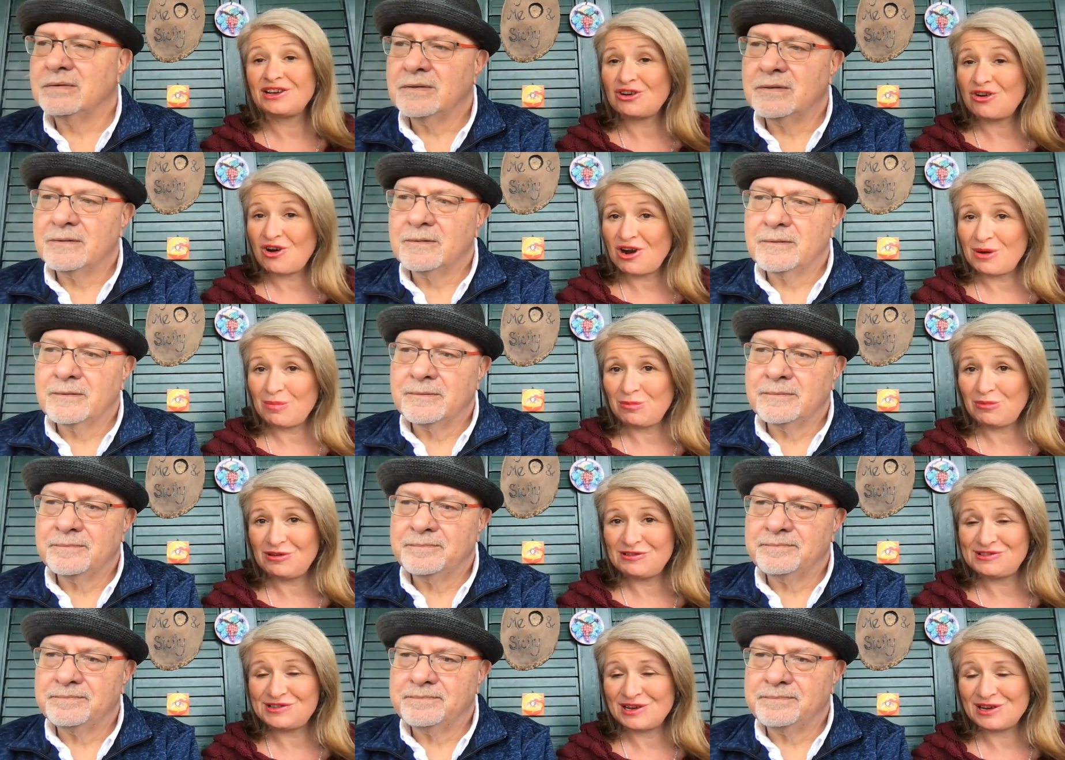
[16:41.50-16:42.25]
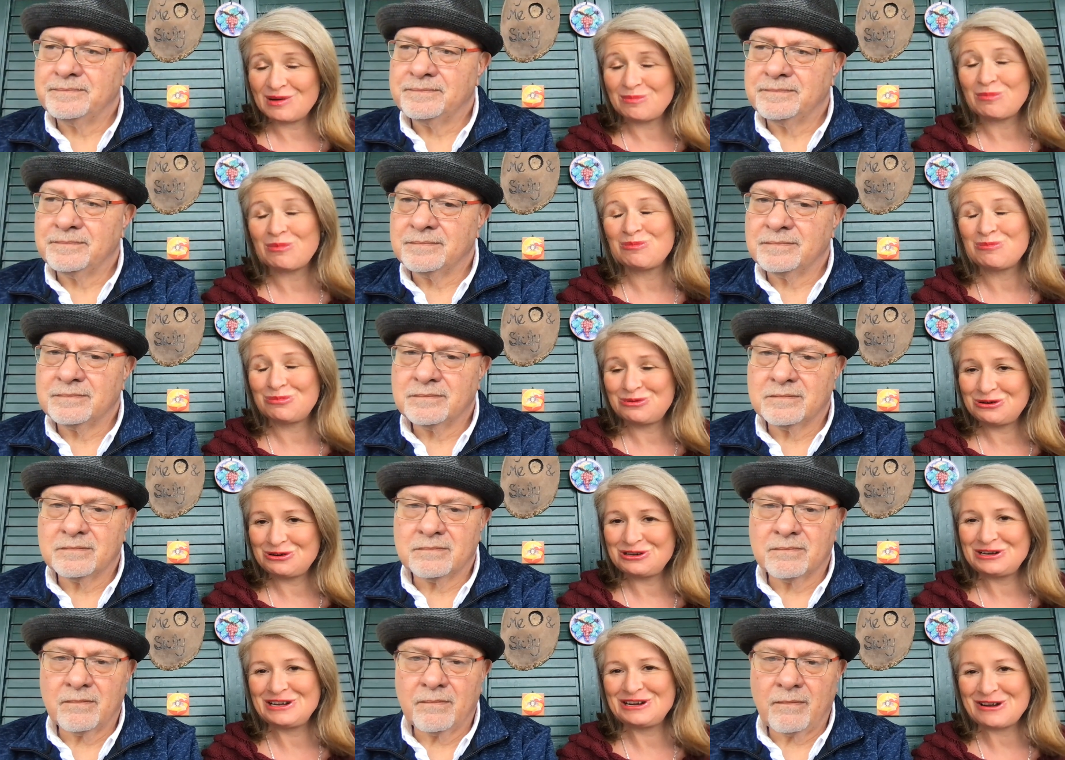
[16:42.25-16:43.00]
Speaker 1: Cart Museum,
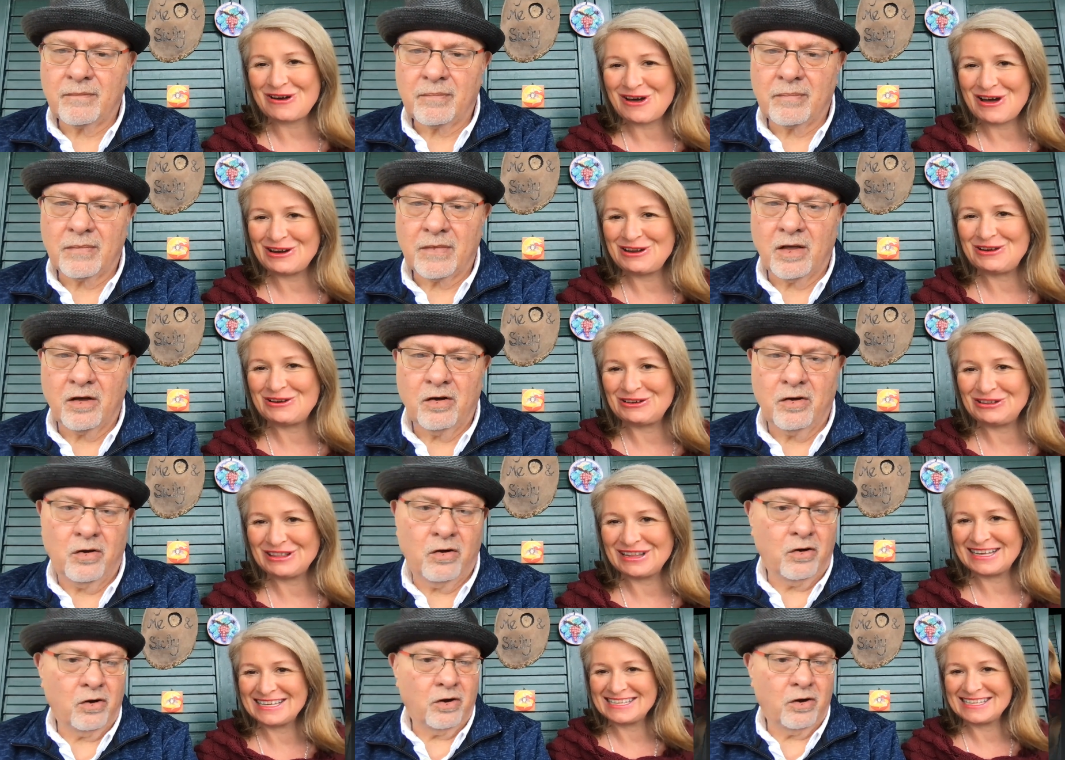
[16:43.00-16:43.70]
put it on your oh, list.